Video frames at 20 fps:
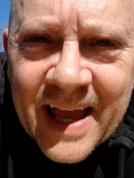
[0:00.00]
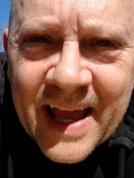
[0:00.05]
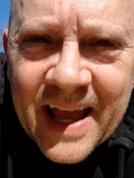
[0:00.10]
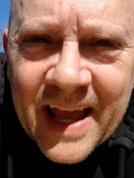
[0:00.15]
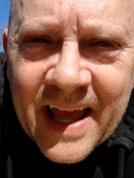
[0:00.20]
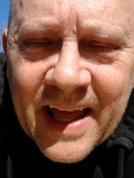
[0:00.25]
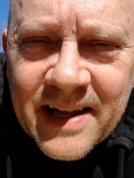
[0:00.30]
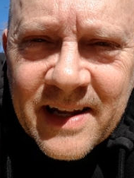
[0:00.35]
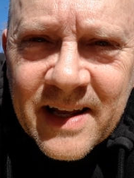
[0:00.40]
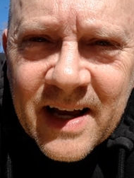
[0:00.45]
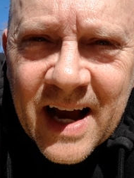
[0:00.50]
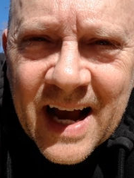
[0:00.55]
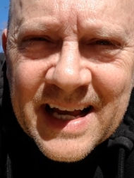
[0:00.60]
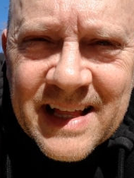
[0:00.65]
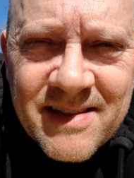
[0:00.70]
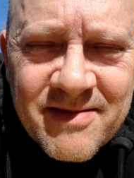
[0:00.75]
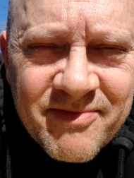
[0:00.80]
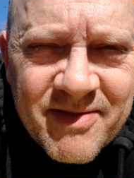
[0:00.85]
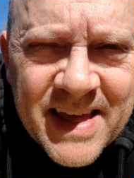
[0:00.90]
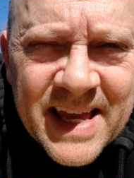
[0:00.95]
And I
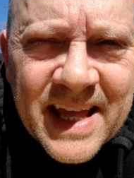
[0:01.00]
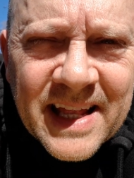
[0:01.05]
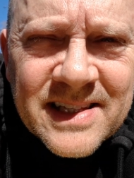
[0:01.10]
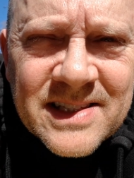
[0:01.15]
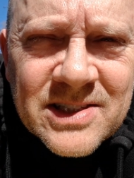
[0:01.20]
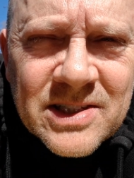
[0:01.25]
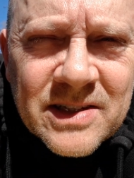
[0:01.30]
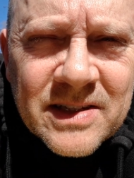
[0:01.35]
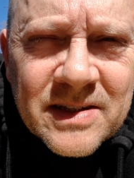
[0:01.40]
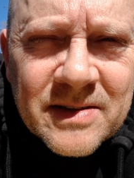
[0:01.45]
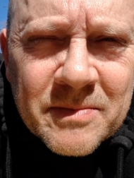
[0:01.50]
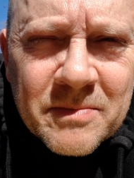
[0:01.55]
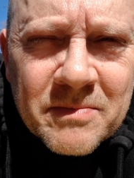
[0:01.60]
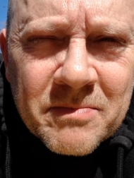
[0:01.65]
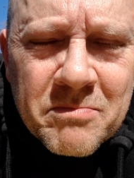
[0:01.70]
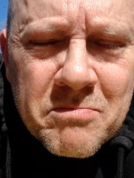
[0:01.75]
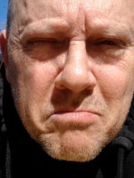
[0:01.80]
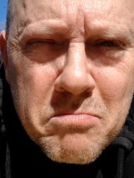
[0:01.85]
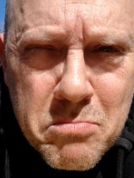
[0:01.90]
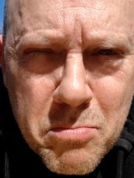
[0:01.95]
think it's
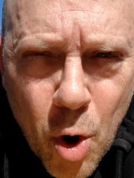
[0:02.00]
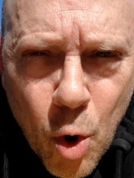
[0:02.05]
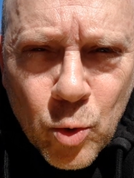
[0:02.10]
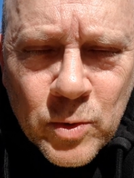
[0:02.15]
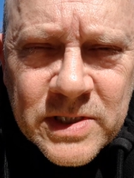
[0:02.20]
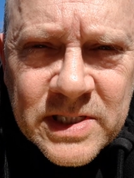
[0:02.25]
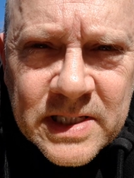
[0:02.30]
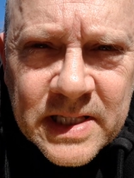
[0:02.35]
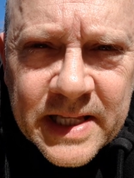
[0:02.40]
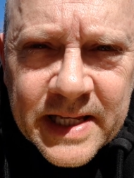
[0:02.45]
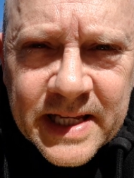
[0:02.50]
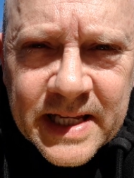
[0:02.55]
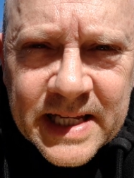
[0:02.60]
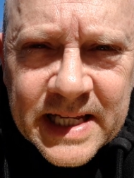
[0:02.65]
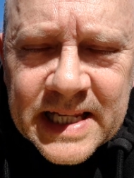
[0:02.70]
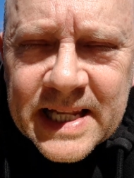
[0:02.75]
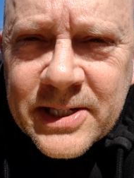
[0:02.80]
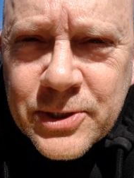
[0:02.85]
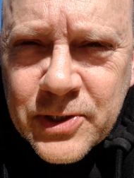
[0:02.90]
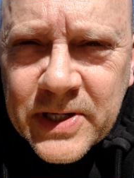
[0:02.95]
mostly,
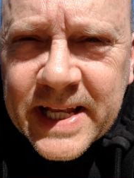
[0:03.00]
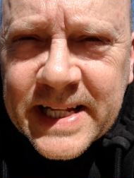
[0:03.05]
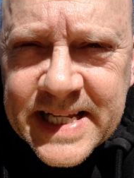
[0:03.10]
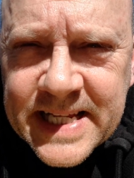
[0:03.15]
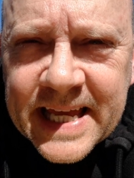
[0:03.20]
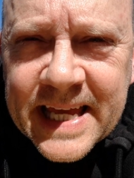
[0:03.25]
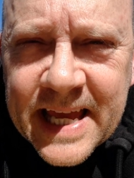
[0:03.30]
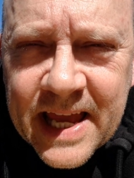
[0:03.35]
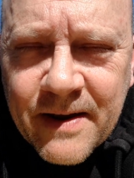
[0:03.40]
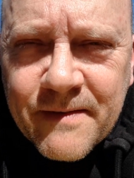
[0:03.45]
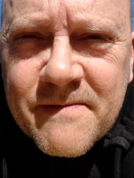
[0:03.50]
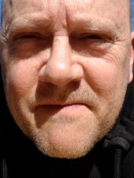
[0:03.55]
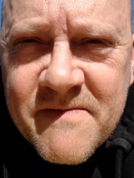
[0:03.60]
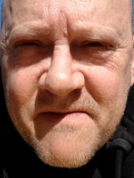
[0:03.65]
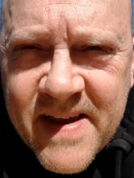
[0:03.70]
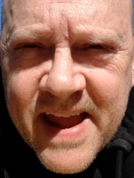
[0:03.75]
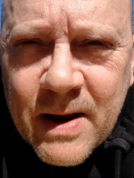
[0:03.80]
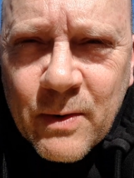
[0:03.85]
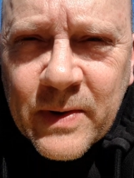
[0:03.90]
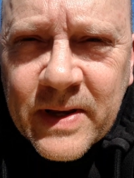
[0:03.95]
unless you're taking care of
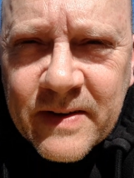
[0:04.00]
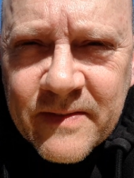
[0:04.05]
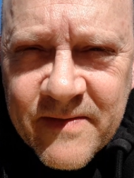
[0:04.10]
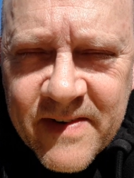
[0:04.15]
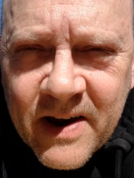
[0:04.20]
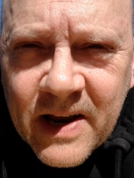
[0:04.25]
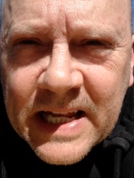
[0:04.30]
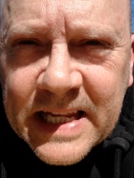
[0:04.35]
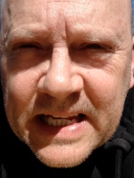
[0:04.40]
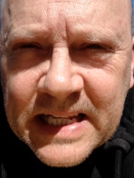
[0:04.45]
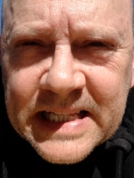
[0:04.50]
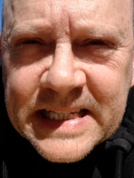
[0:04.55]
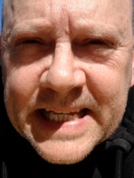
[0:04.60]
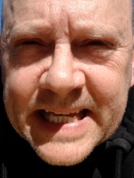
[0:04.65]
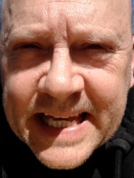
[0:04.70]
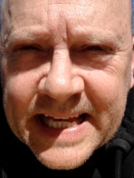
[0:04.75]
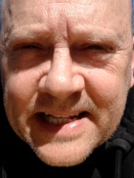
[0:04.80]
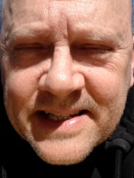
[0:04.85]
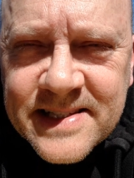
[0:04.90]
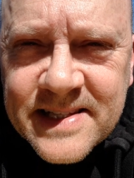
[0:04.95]
very, very little
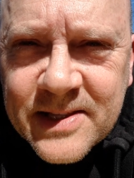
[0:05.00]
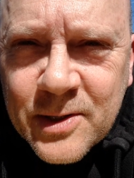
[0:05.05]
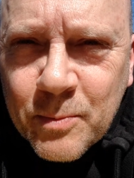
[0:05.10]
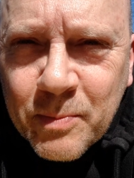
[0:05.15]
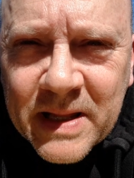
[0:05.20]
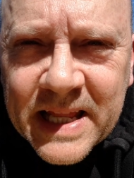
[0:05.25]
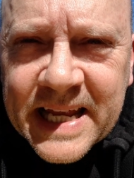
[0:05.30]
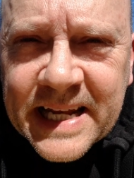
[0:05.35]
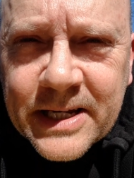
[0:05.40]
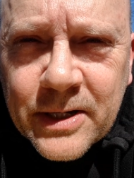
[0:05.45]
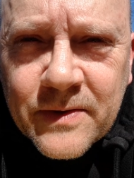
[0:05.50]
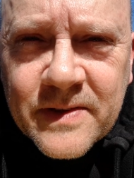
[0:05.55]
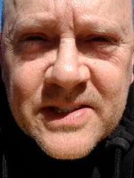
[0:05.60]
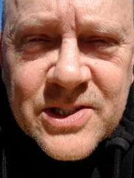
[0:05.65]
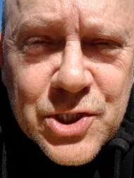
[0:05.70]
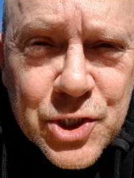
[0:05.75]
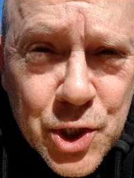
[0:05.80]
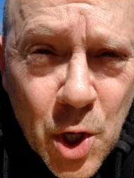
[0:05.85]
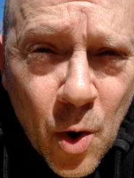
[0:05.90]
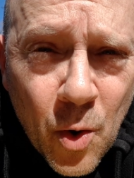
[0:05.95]
kids and they're playing near the
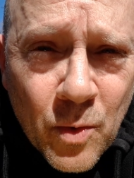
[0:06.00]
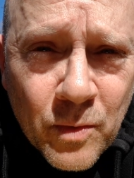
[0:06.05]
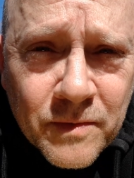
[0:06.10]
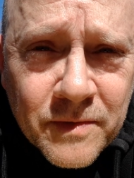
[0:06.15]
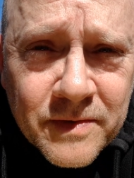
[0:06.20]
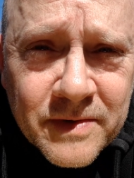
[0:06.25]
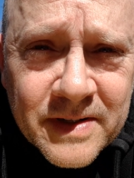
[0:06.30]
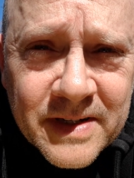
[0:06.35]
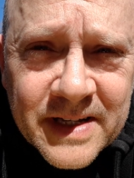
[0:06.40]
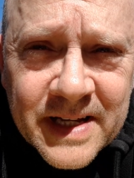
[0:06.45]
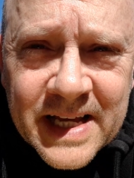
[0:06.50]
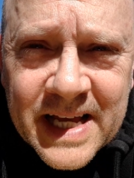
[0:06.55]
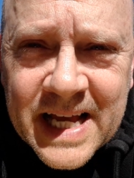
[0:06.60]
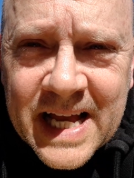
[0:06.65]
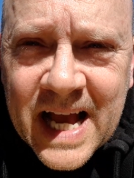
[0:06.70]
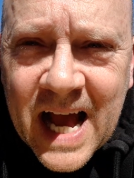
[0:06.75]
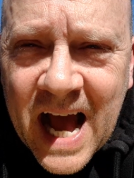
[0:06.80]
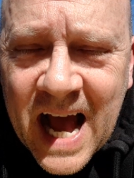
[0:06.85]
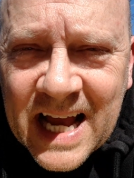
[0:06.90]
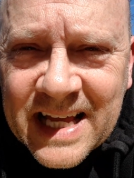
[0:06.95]
stove,
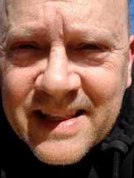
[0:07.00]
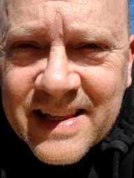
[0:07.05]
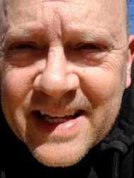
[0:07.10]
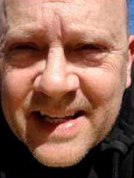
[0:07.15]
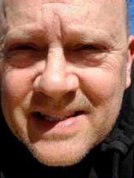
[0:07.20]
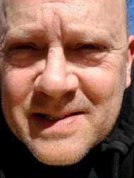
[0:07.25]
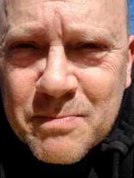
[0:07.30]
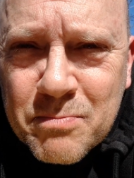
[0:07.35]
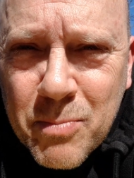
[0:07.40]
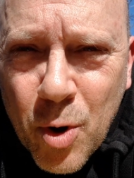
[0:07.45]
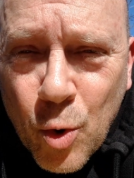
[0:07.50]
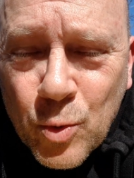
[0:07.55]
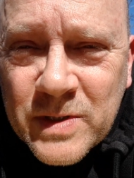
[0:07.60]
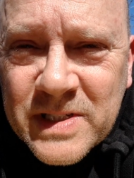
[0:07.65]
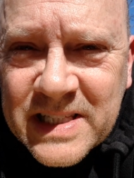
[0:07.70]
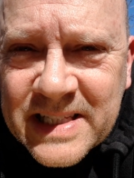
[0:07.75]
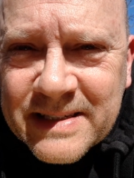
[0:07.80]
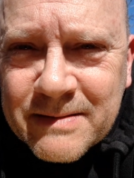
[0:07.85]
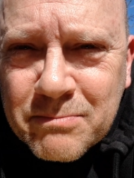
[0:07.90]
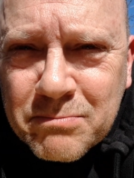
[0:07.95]
I think it's
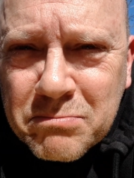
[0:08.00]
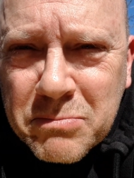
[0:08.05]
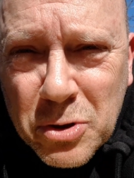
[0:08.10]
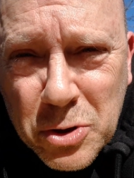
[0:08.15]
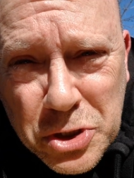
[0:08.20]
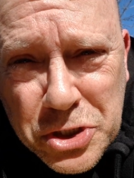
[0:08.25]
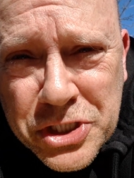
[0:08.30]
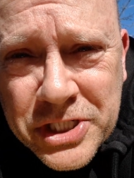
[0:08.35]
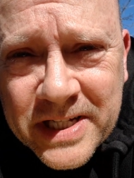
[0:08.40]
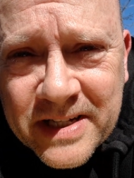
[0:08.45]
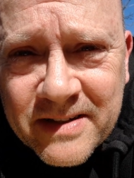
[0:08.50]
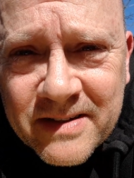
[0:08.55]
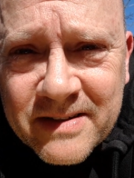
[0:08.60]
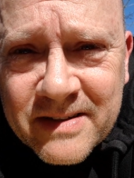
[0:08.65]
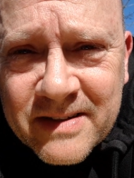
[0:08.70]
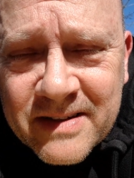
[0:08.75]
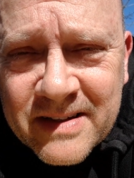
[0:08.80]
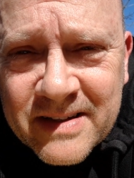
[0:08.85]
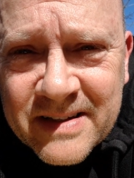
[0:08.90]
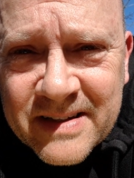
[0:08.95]
mostly bullshit.
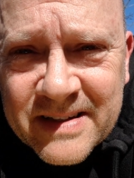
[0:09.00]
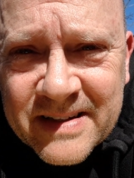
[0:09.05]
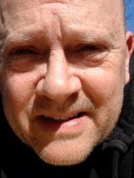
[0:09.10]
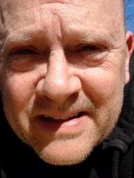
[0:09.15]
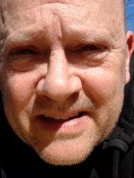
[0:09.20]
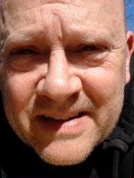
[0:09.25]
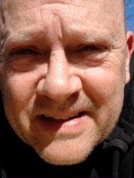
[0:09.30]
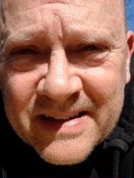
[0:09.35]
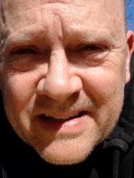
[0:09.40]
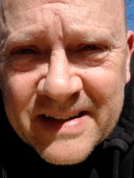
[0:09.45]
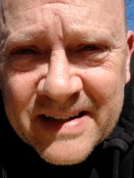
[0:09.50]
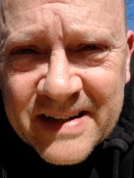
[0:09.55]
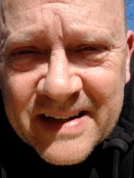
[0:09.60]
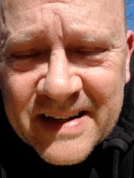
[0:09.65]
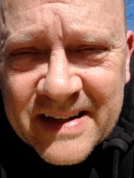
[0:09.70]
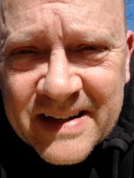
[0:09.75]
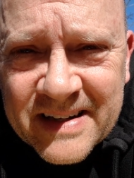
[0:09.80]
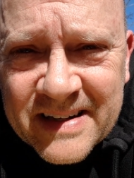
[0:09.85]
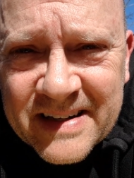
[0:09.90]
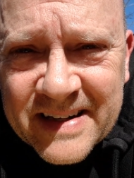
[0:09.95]

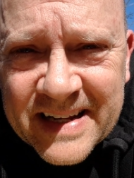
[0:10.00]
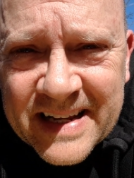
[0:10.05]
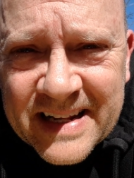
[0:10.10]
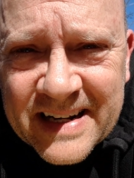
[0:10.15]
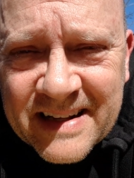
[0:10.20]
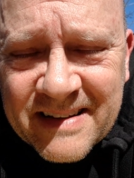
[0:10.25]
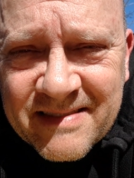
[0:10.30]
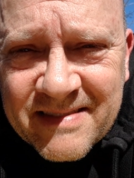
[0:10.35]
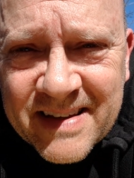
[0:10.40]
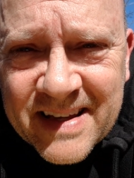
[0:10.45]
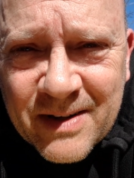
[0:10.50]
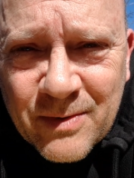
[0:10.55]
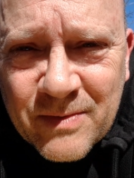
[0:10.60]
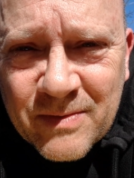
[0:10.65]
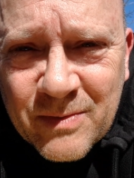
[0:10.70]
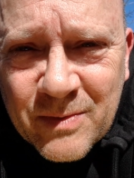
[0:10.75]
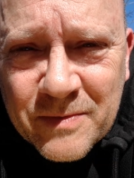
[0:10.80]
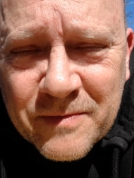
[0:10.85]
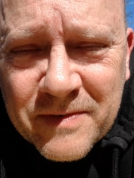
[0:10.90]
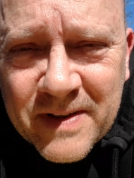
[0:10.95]
Uh, and I think it
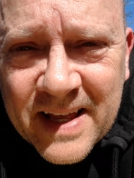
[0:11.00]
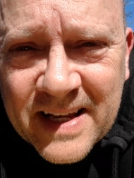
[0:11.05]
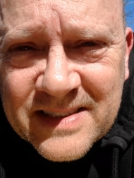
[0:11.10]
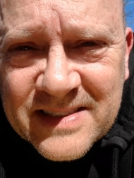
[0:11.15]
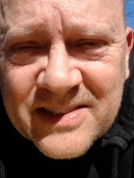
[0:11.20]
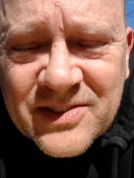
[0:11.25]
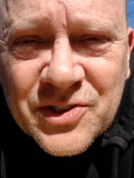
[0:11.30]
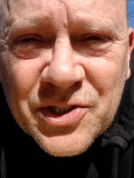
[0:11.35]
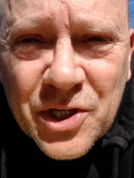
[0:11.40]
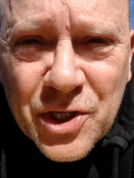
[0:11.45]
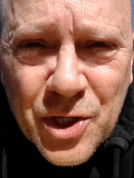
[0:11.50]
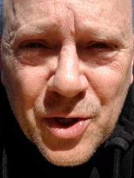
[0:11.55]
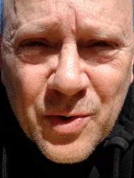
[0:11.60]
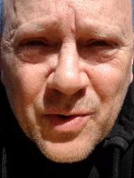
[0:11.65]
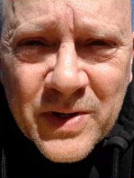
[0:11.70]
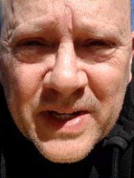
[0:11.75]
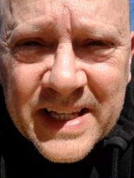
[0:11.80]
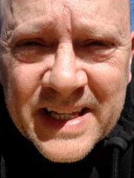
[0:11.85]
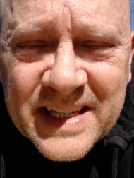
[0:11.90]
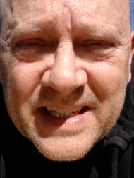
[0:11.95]
reflects
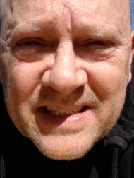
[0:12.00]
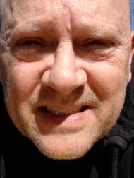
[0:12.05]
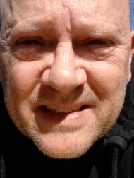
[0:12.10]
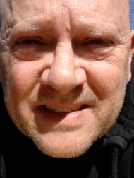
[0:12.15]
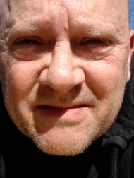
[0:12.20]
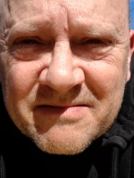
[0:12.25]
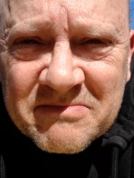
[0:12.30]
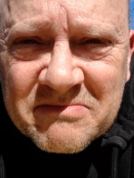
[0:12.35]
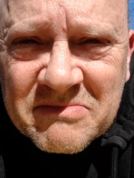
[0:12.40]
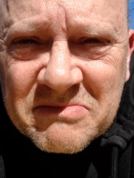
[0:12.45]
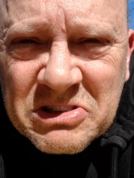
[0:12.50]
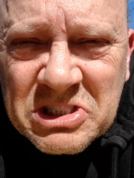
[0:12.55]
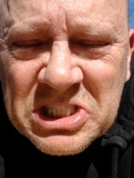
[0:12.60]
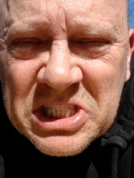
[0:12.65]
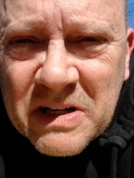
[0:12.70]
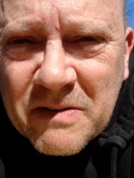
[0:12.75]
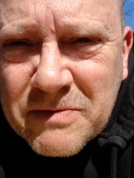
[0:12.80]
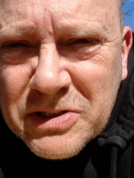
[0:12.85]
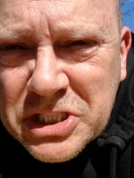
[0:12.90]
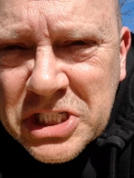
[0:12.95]
insecurities and
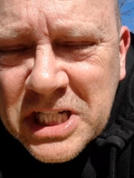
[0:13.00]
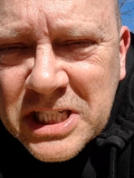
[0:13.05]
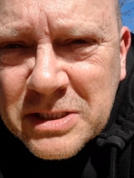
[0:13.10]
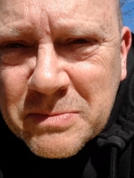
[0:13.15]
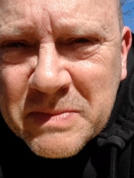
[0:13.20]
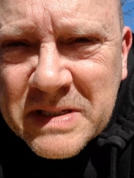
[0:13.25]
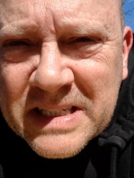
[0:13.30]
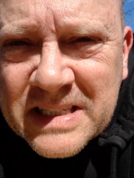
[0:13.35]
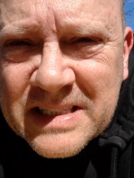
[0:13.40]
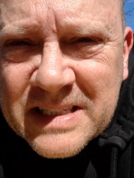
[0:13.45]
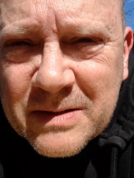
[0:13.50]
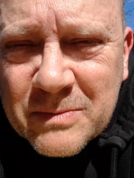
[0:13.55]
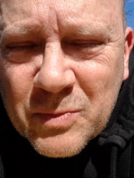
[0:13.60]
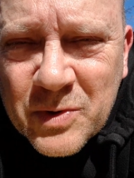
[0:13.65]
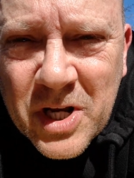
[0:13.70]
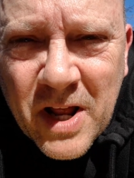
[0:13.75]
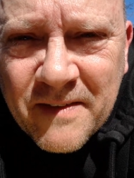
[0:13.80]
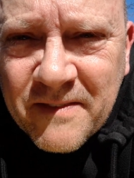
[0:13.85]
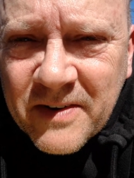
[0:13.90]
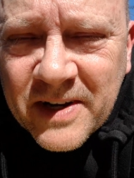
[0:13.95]
self judgment, and
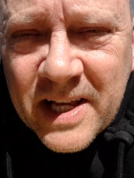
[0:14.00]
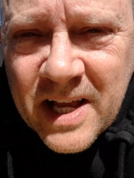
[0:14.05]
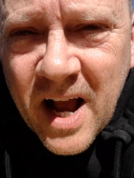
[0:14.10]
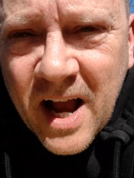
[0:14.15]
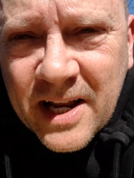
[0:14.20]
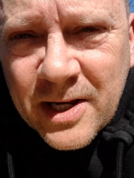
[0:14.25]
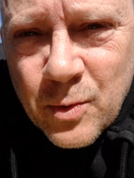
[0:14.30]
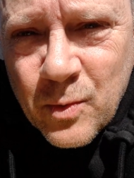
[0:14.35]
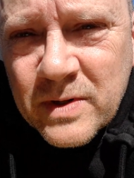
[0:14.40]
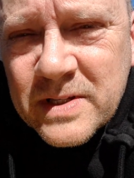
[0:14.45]
we're not very kind to